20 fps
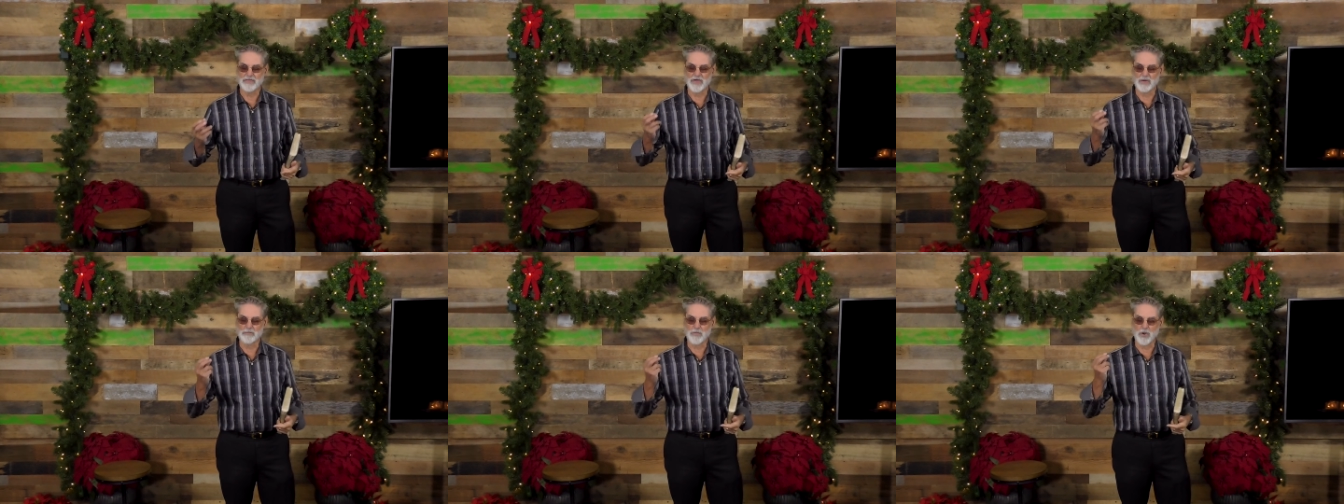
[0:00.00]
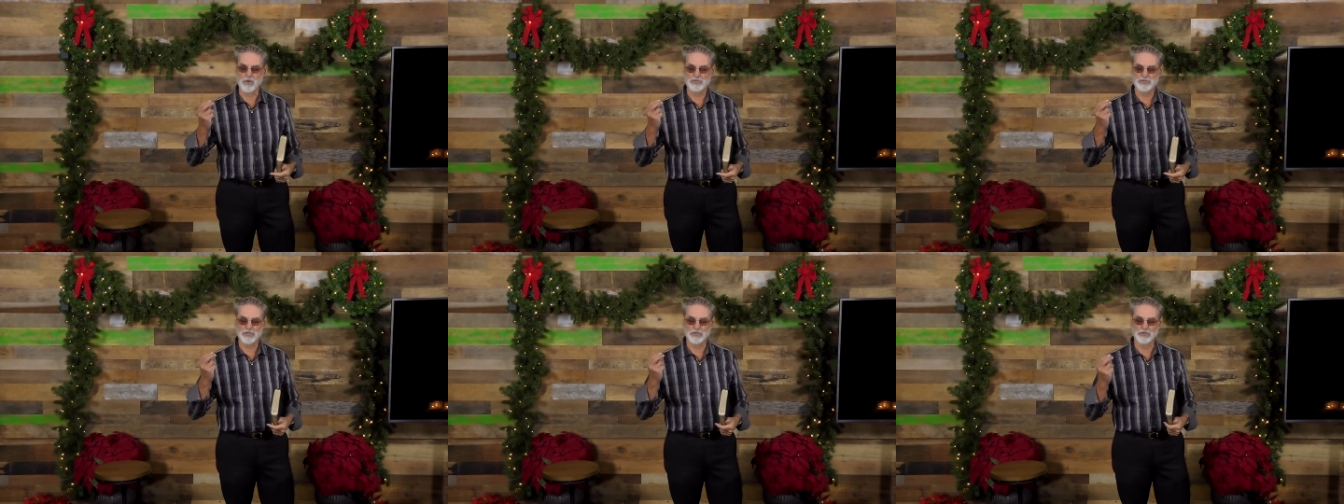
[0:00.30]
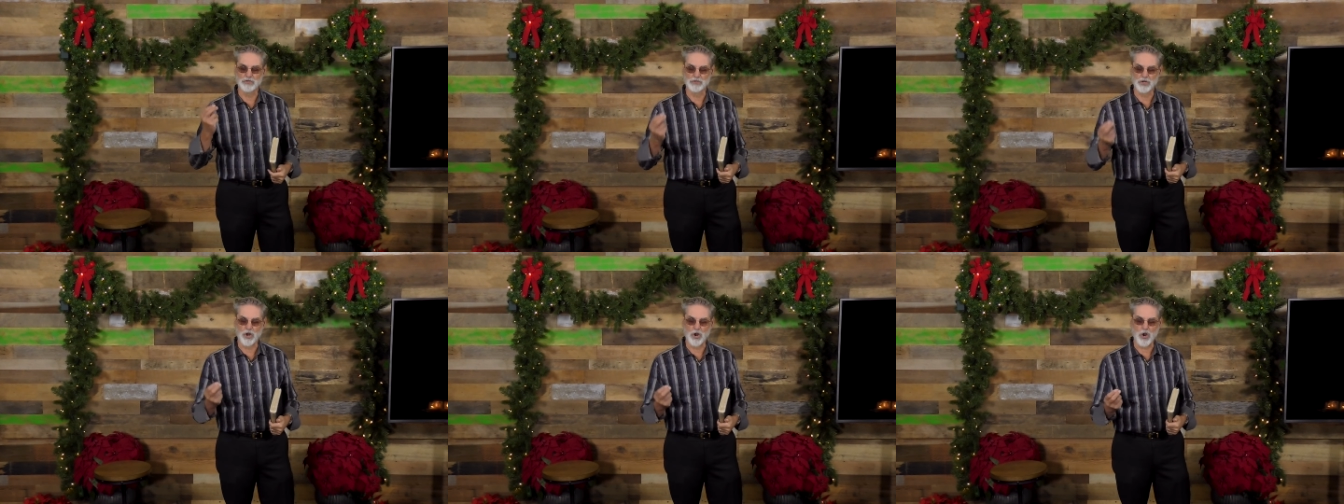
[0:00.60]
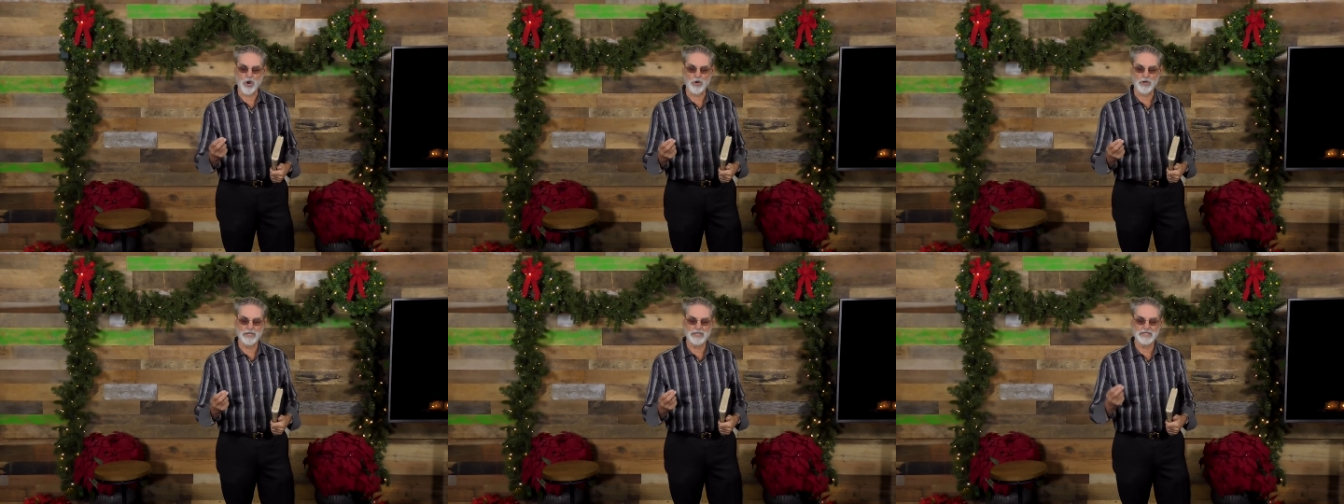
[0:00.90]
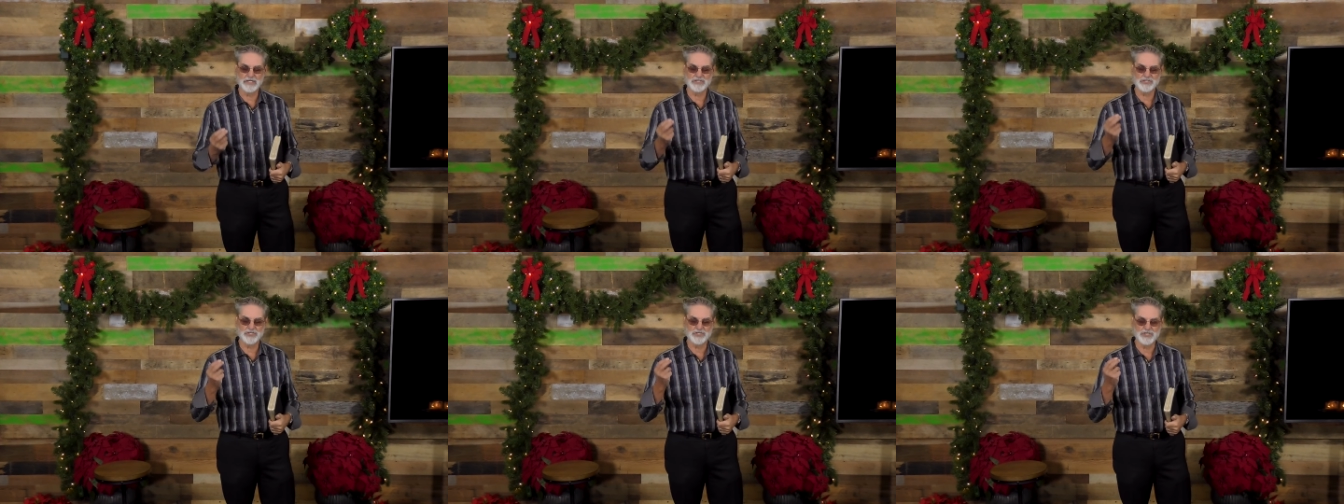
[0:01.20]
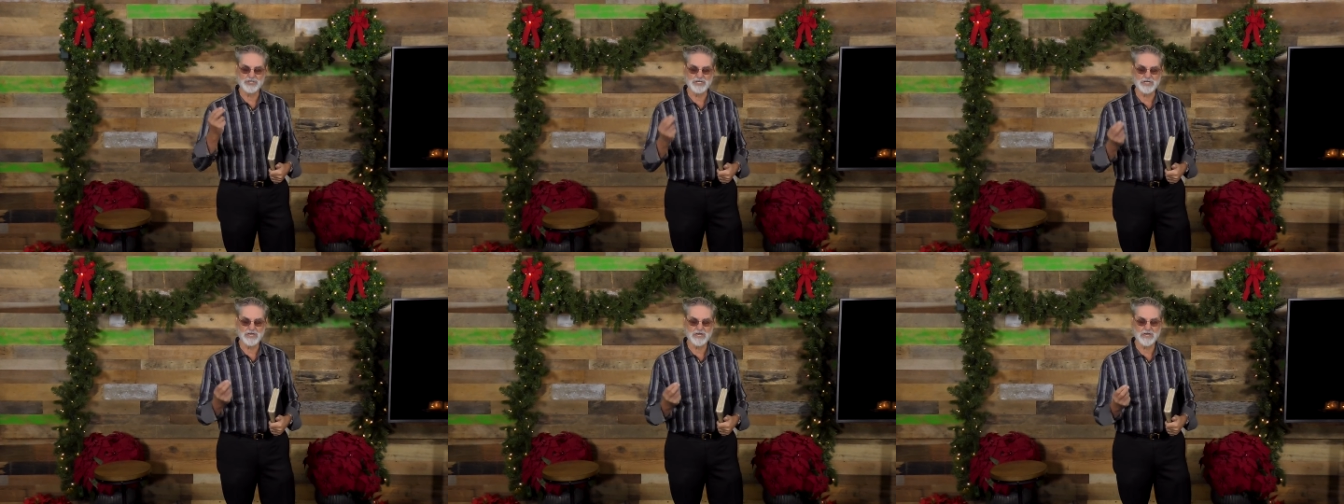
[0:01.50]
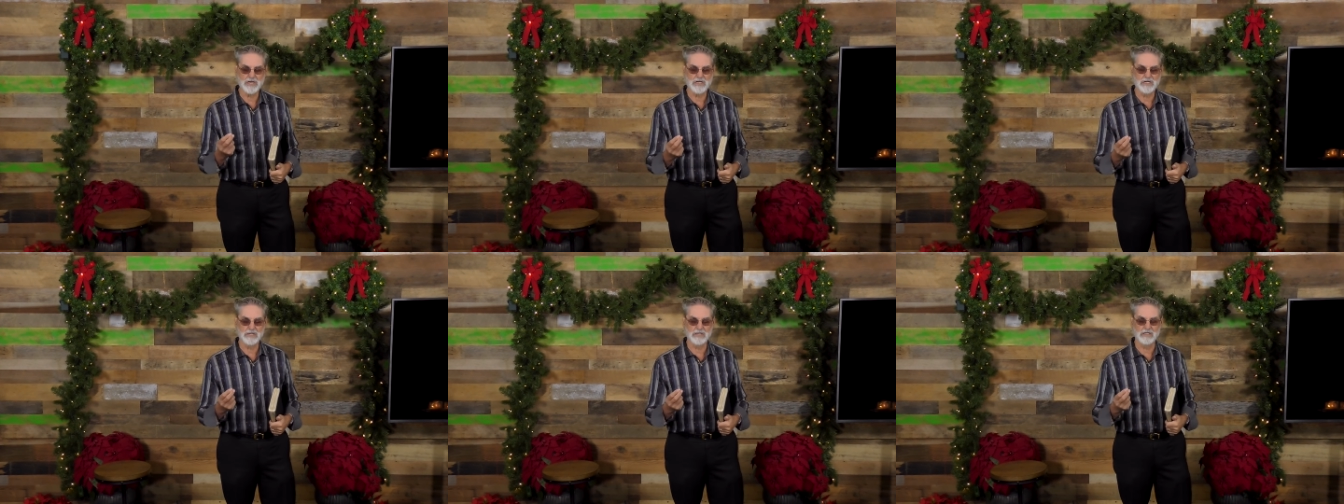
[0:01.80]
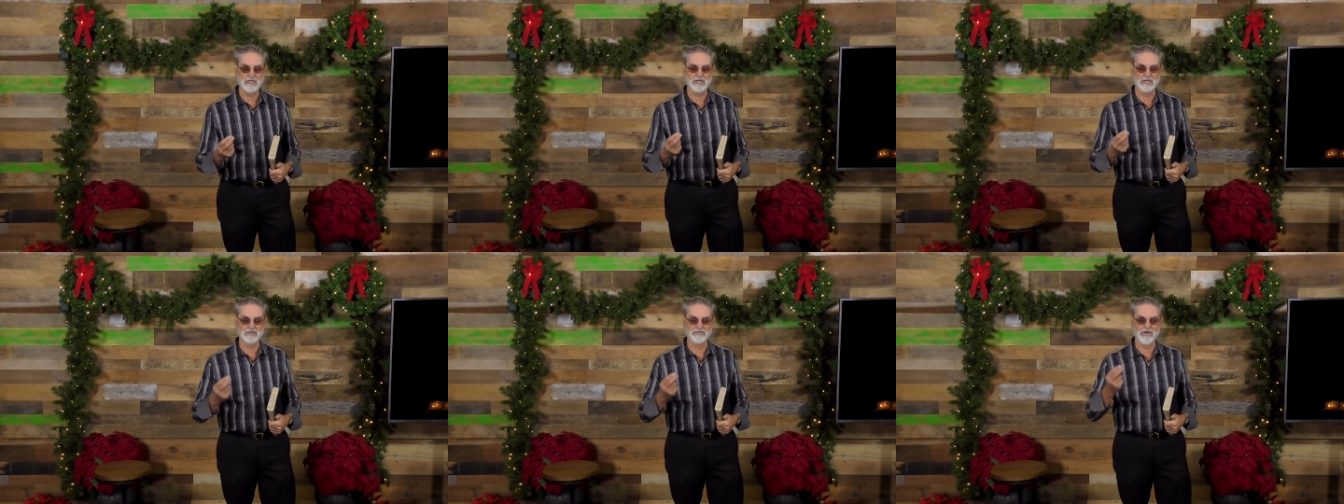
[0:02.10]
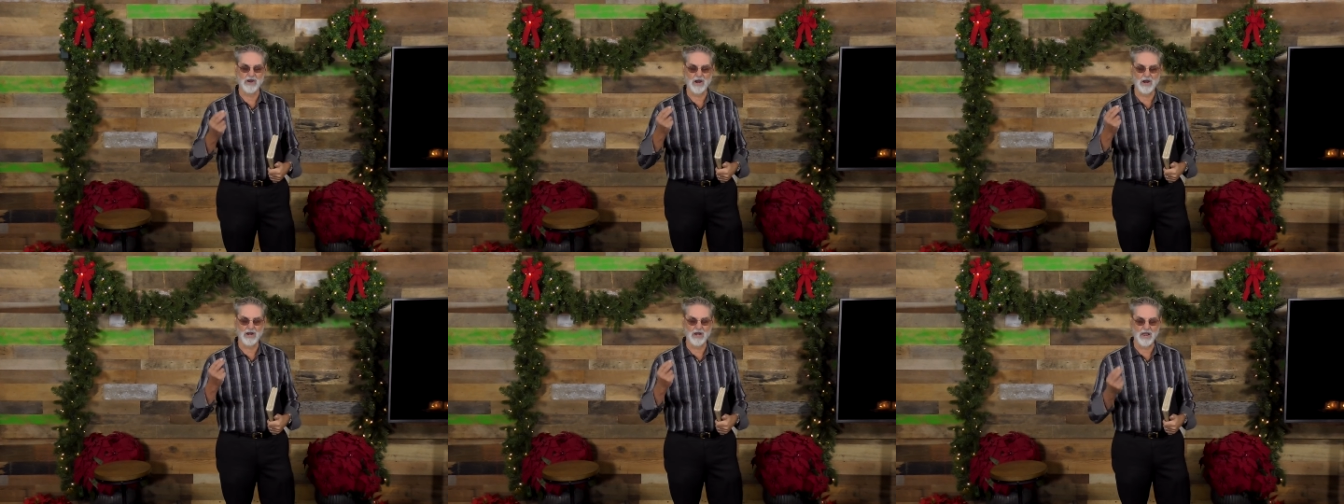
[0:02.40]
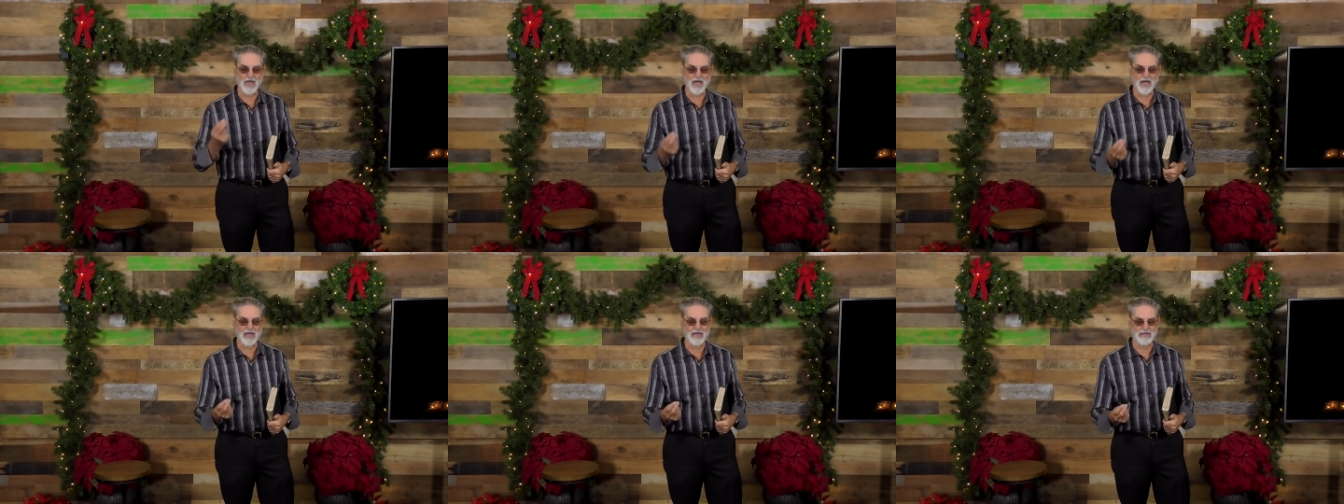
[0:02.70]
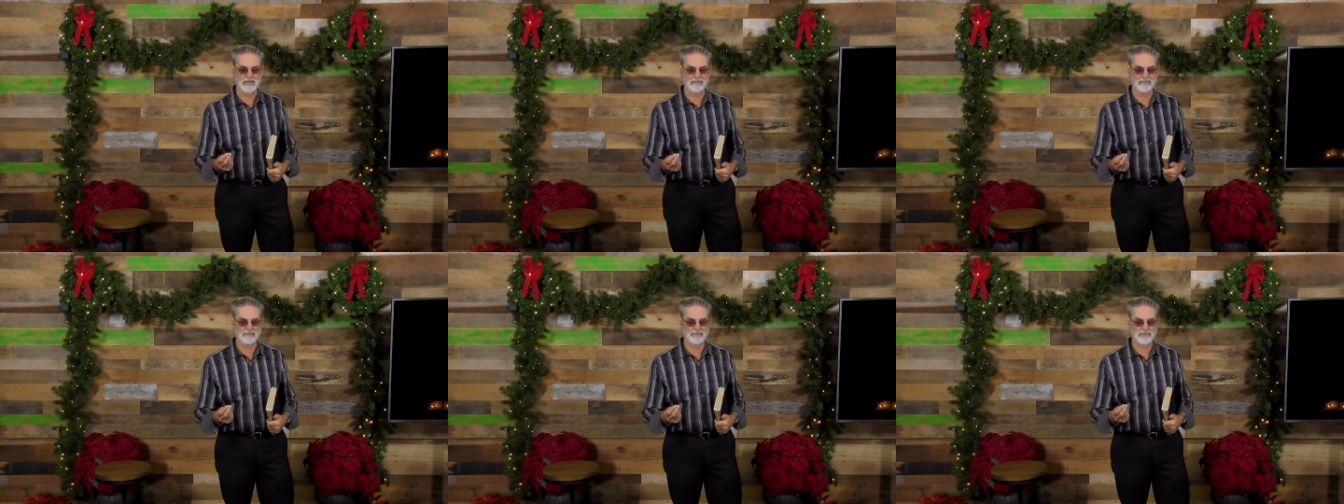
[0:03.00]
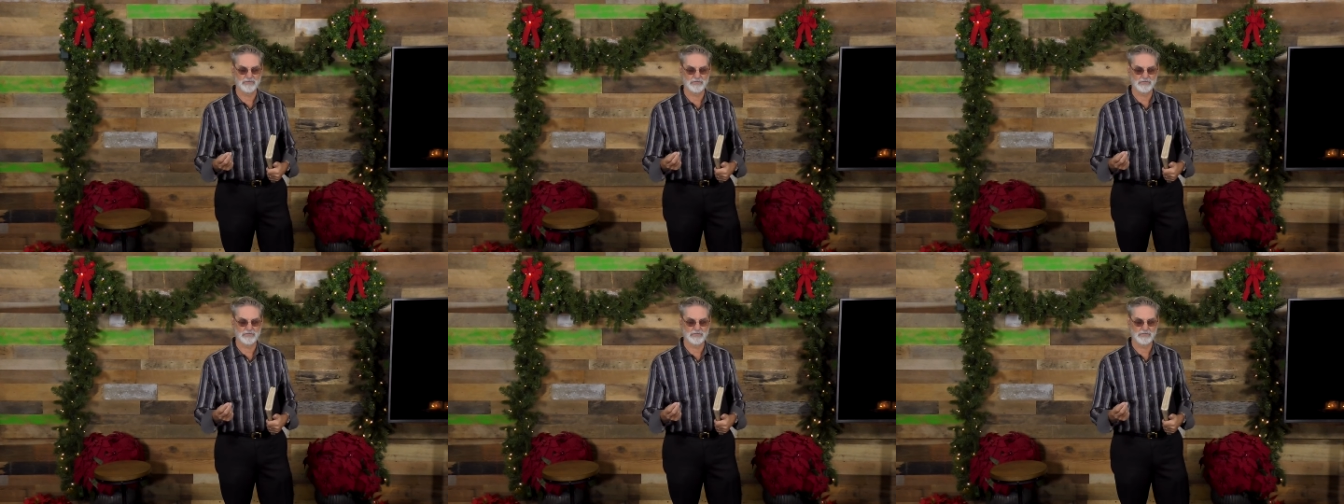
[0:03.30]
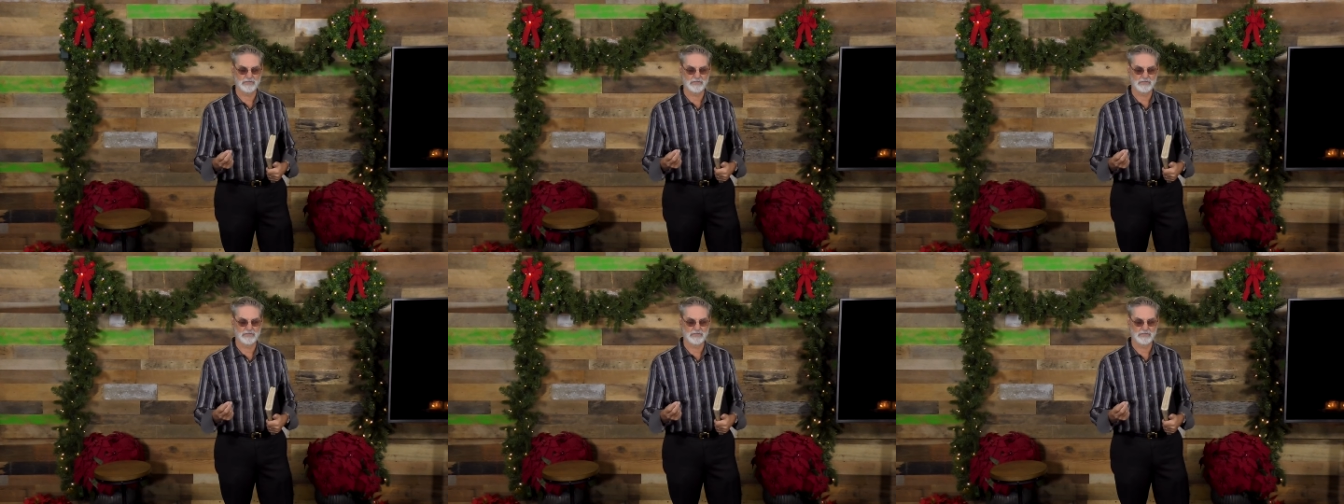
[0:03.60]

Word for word: the most glorious year of our lives.